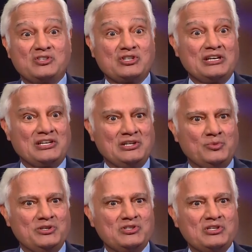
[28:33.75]
stake here
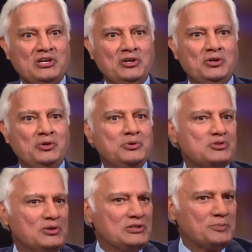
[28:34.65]
was, who's
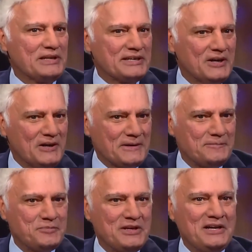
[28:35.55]
going to play God?
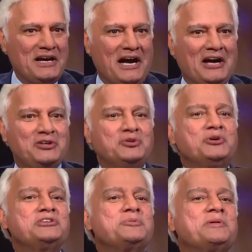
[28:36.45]
Mm-hmm. Are you
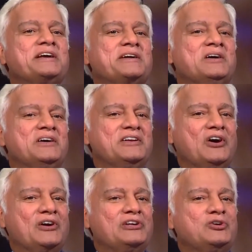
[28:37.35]
going to play God,
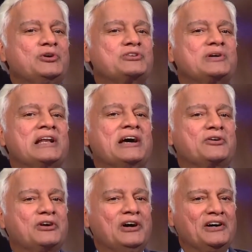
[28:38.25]
or are you going to allow
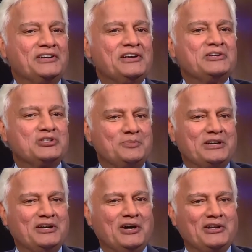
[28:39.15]
God to be
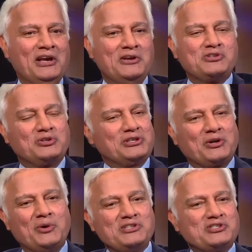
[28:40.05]
God? So the
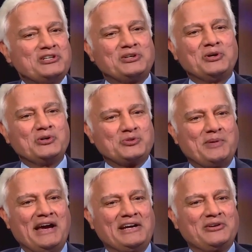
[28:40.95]
question goes
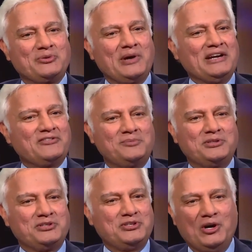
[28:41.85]
back right from the
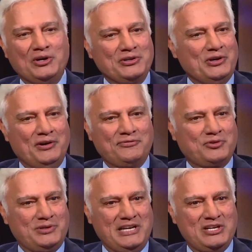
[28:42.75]
dawn of
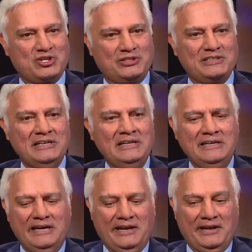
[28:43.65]
creation.
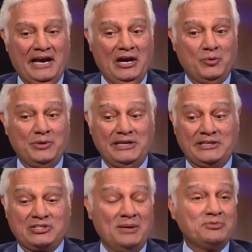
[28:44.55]
And now we
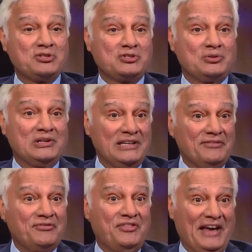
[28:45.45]
attempt to live
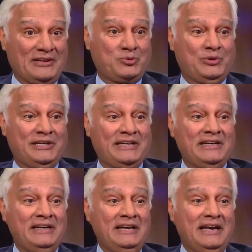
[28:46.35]
that way,
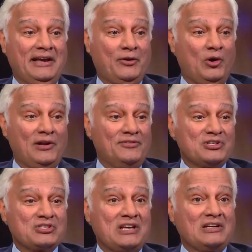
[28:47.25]
and all of a
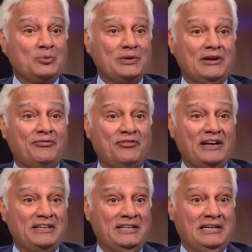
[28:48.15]
sudden we are
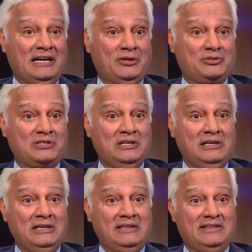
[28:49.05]
finding out
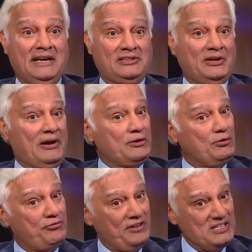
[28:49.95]
that there are no
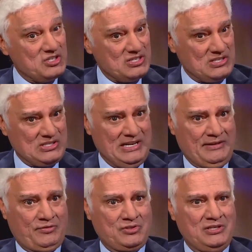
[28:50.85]
fences
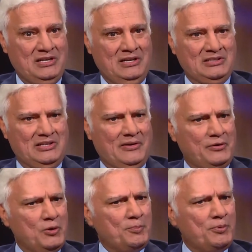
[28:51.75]
left. There are
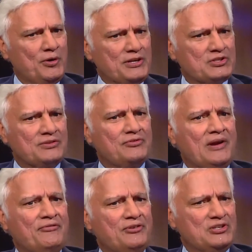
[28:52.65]
no points of
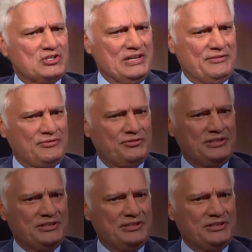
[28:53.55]
reference left for